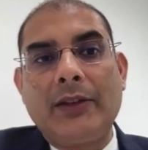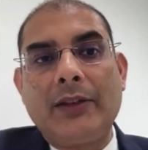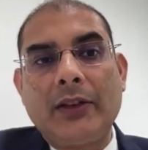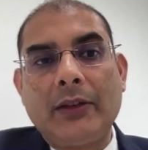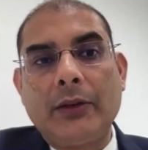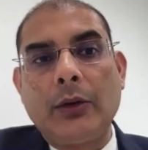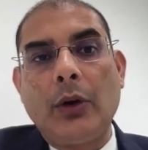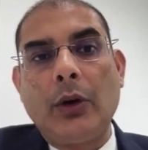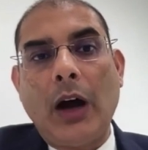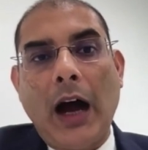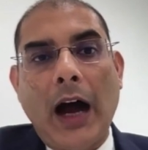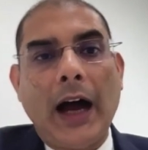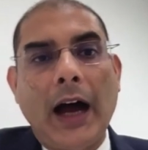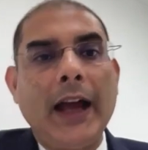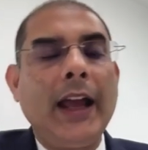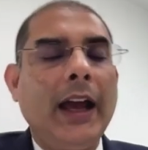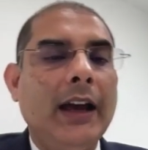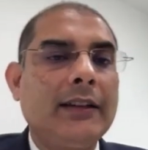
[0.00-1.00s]
So
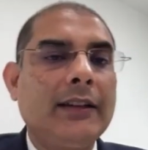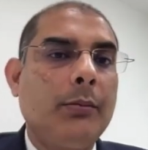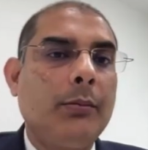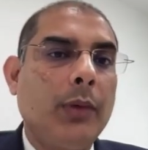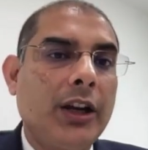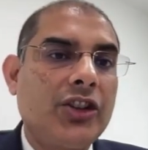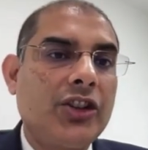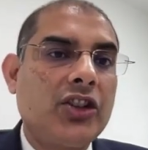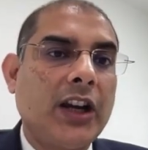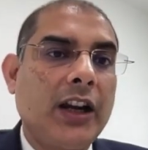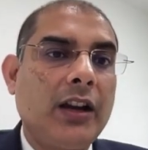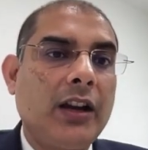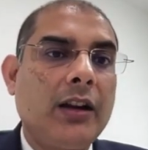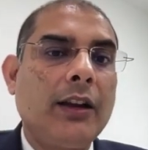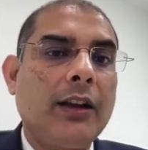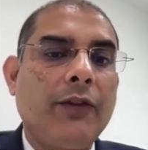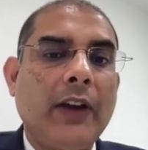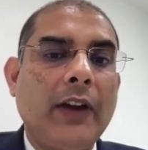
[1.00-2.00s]
I, as a merchant,
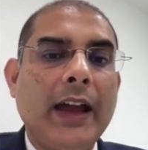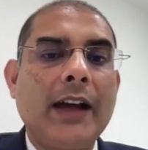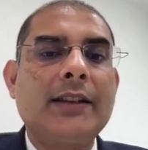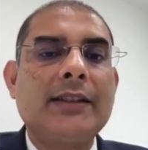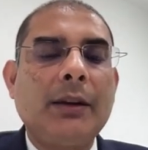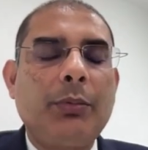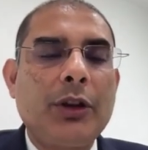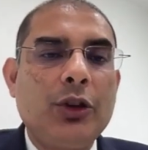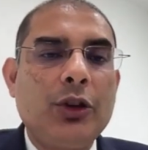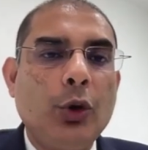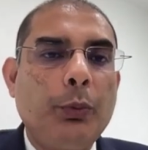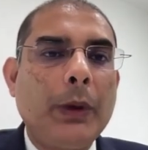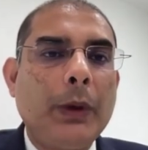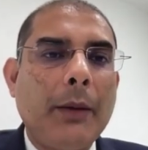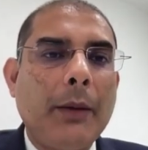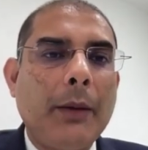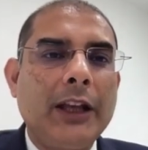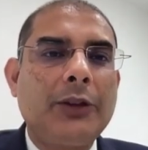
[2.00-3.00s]
if I accept
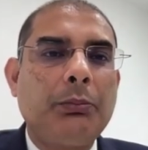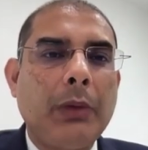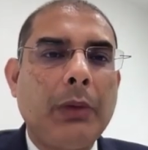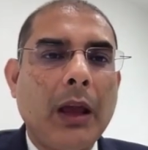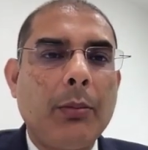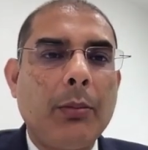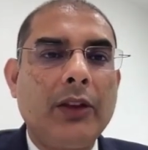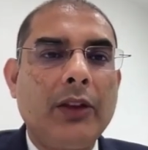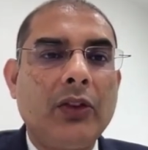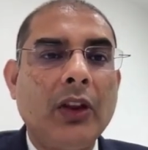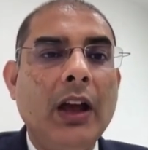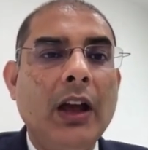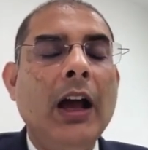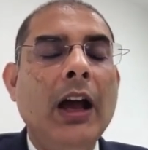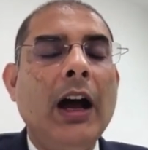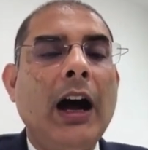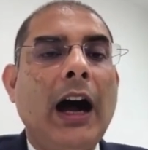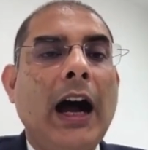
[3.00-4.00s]
UPI-based payments,
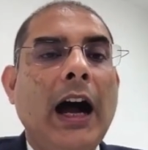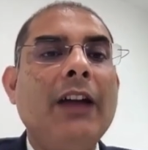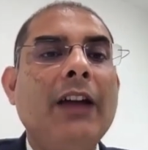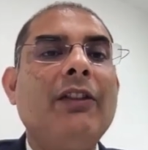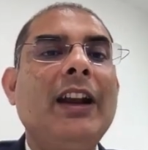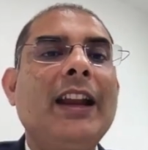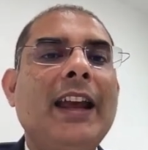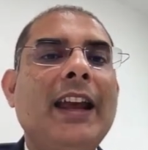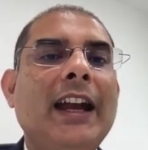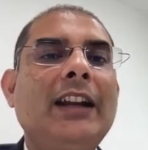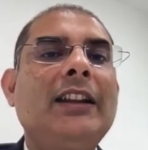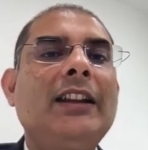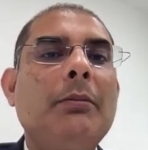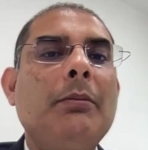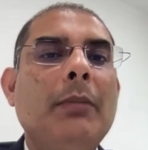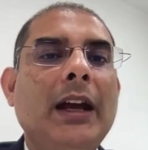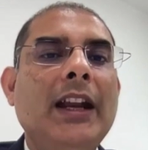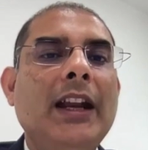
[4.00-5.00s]
I will get the
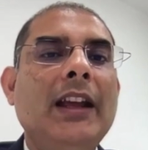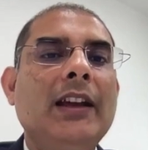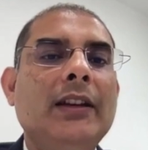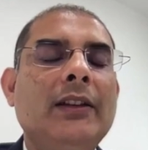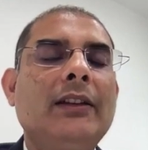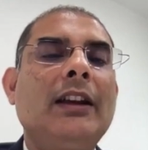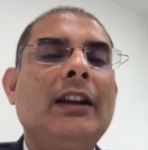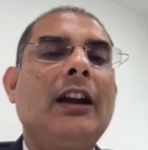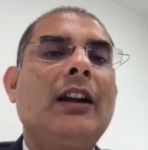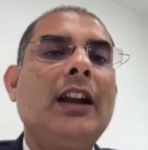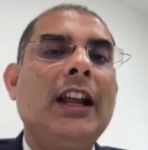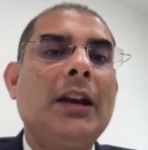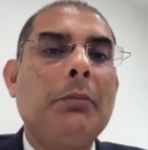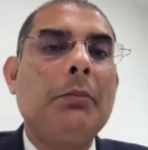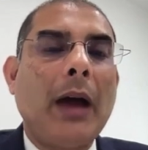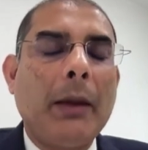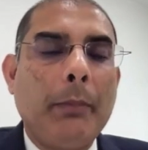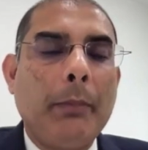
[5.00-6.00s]
money instantly in
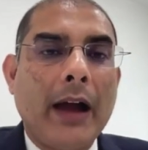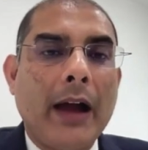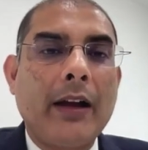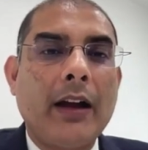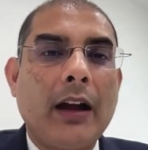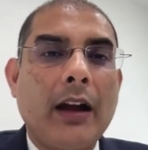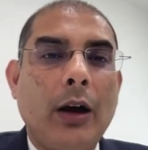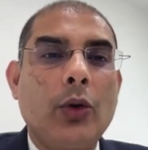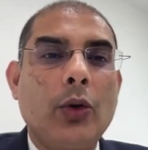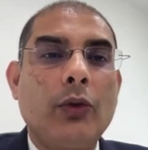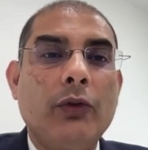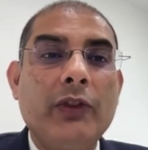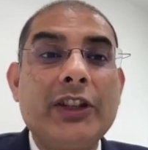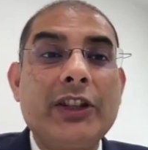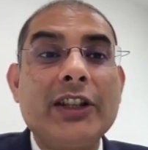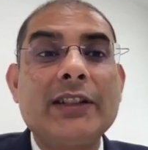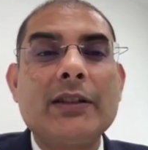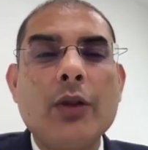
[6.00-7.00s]
my bank account,
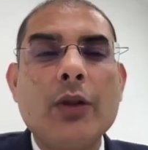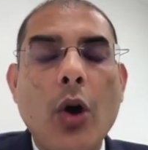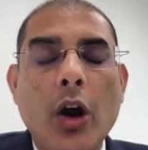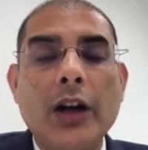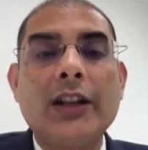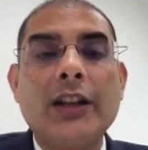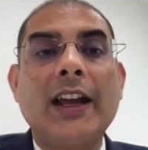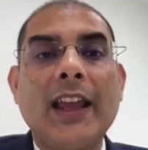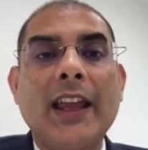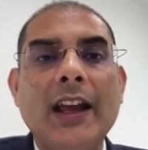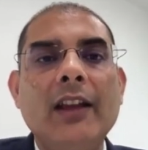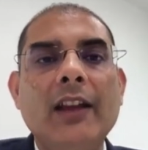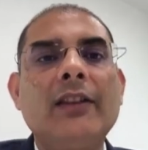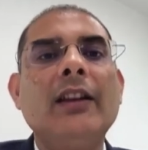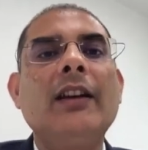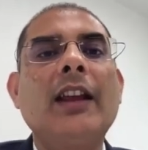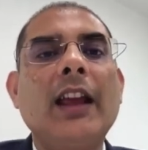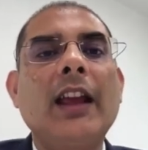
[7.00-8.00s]
which is not the case
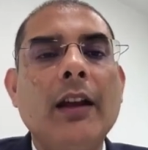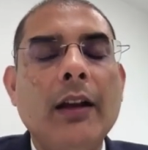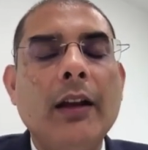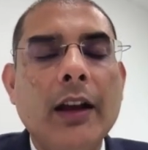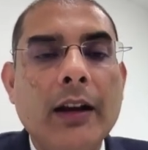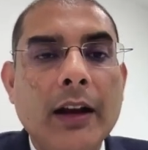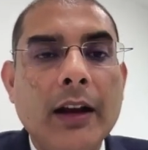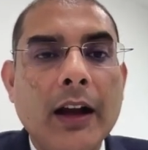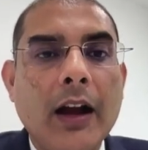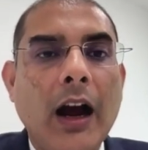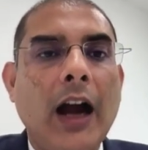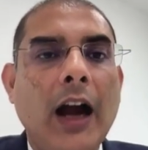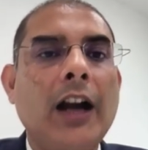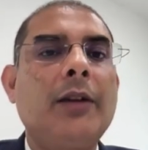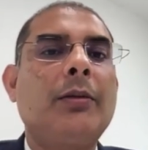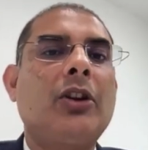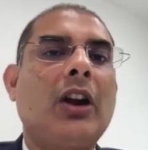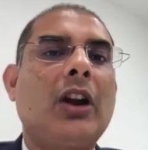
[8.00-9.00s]
in a
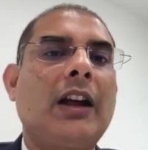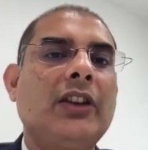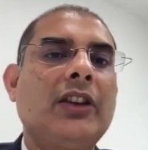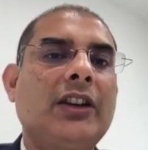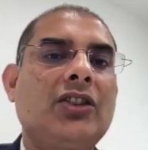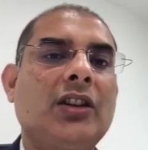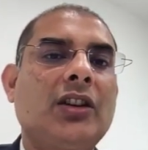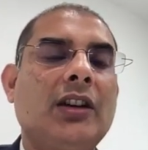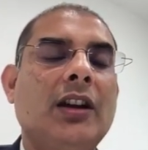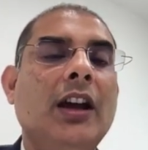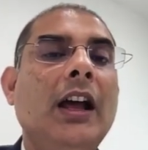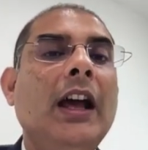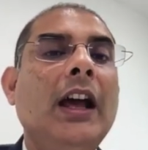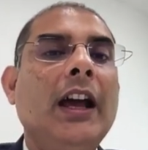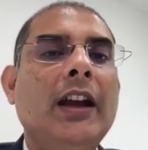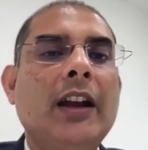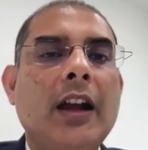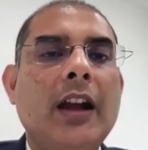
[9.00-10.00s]
card transaction.
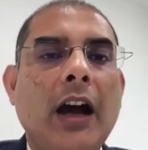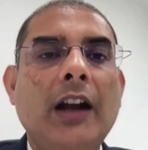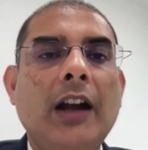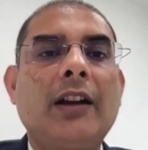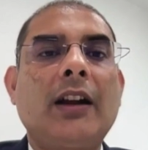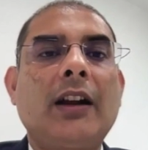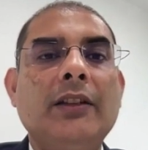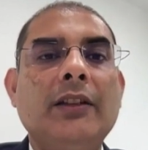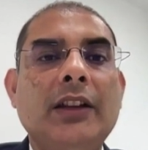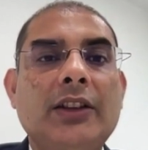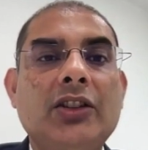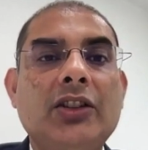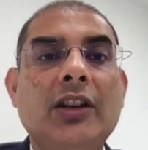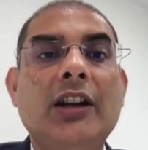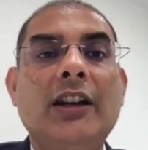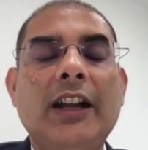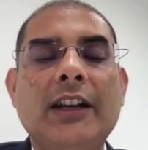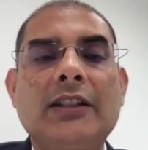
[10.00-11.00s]
In a card transaction,
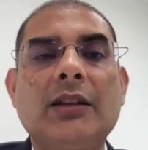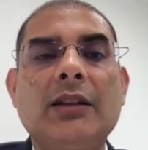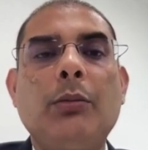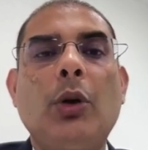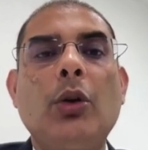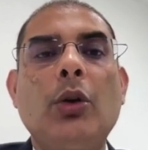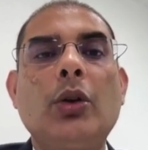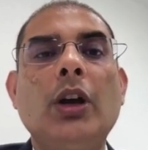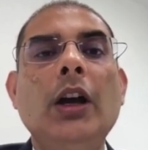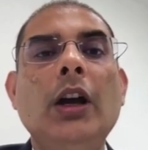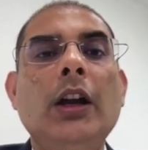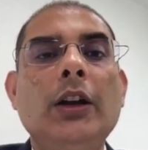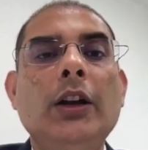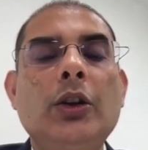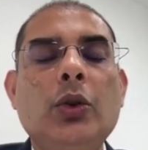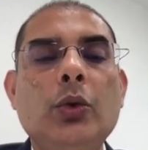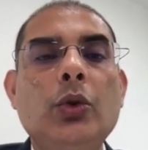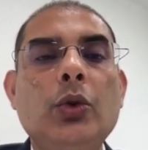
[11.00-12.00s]
it takes about
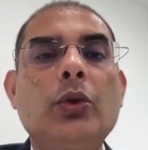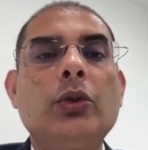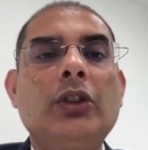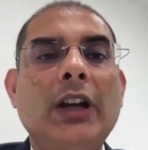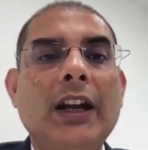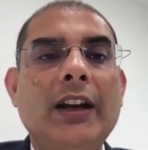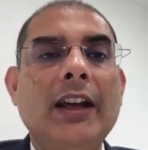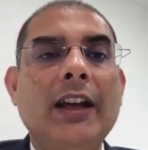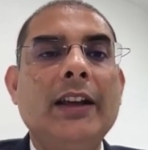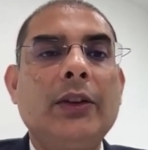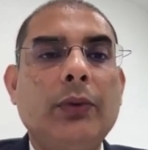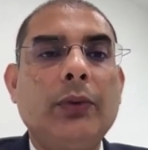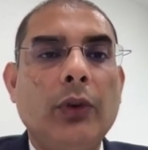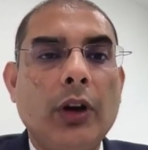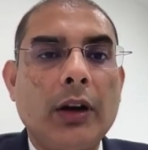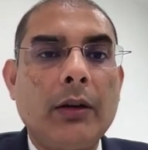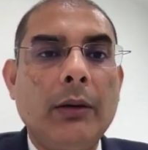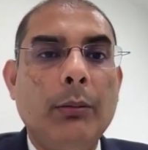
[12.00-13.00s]
2 to 3 days
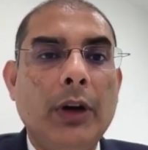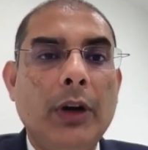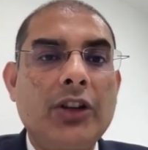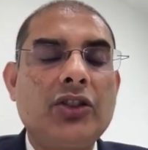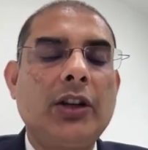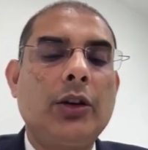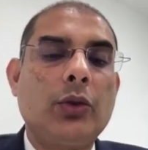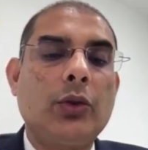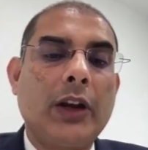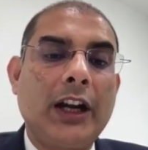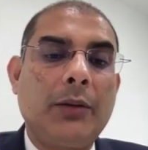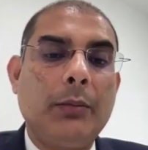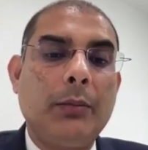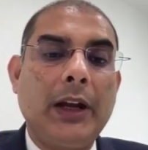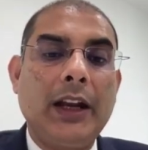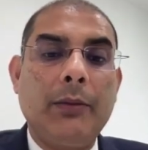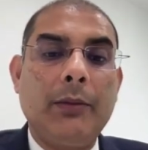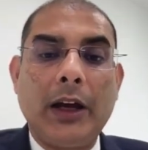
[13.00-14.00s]
for a merchant to get
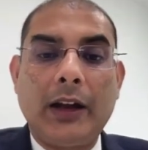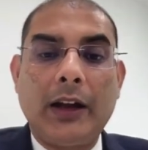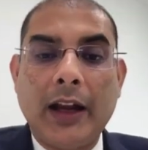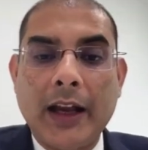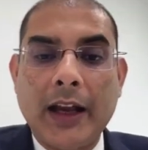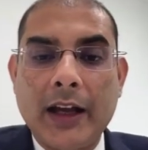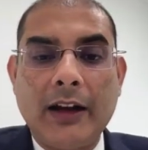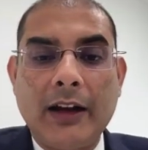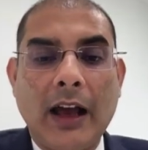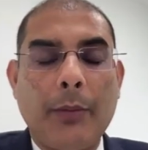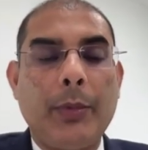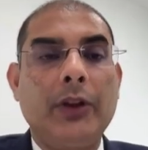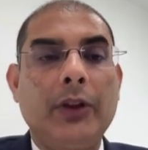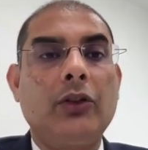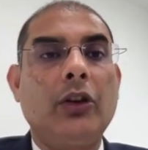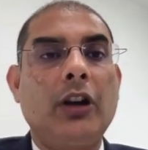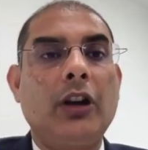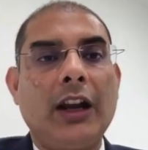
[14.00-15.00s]
money, but here it
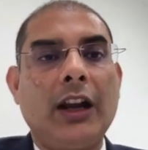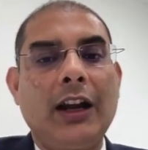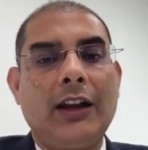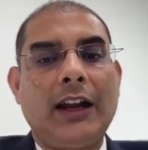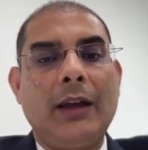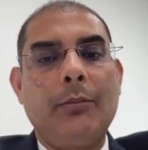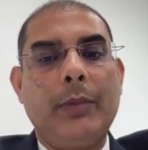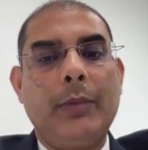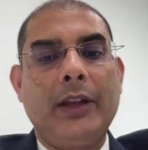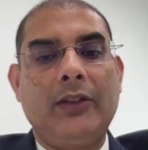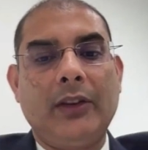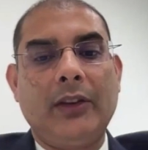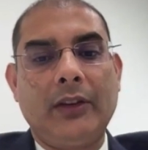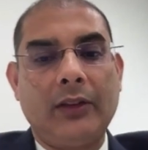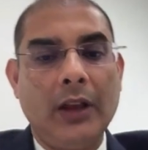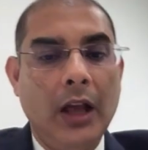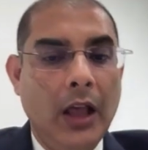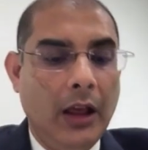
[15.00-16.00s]
happens on a real-time
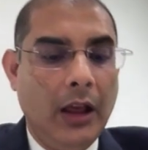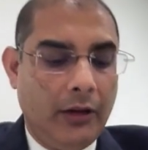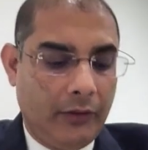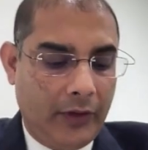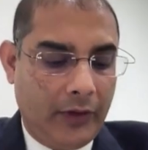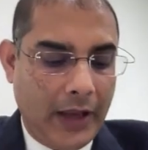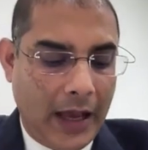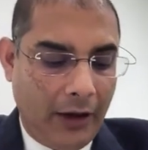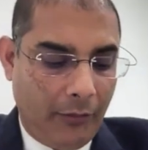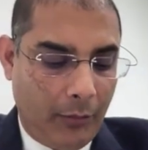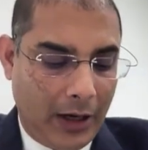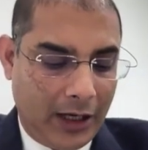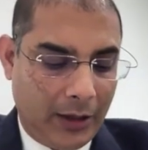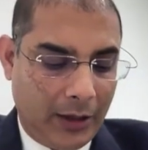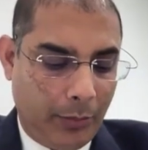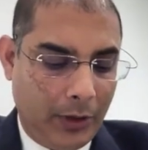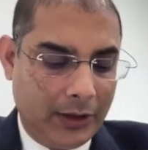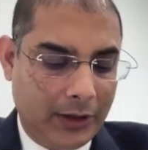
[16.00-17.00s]
basis. We have
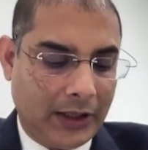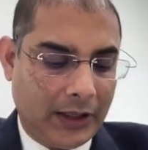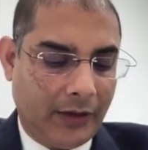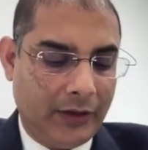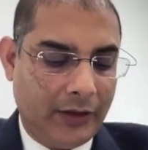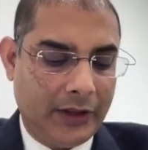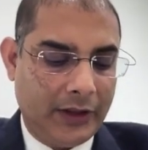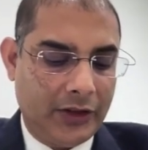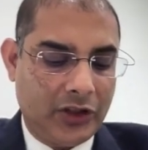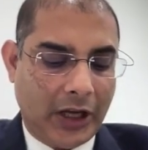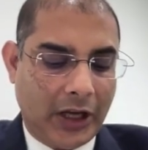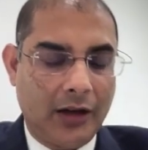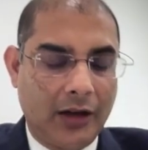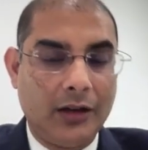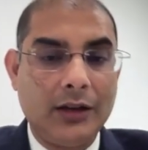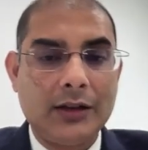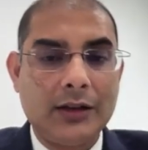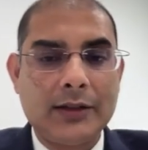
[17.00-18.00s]
multiple servicing
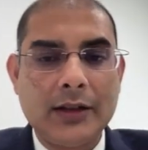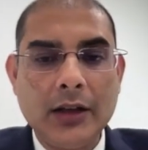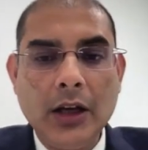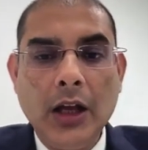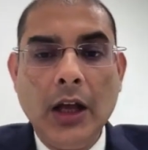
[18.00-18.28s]
channels.